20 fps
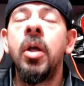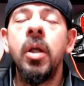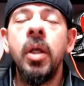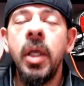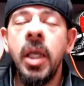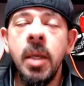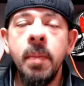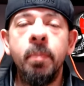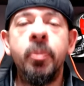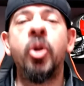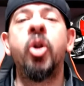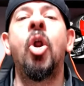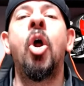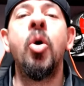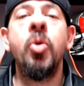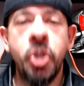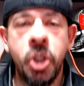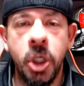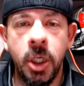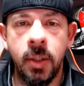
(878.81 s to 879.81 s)

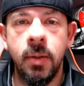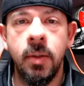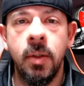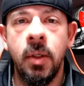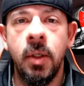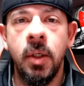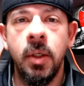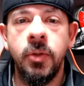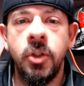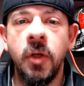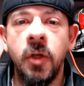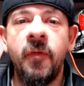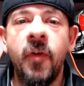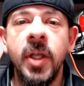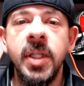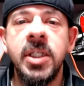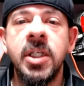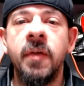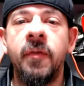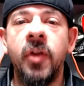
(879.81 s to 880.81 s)
implosion
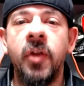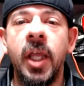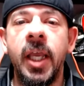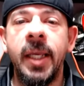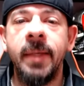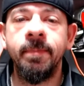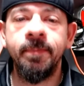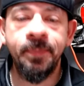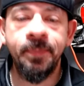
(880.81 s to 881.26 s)
defensively,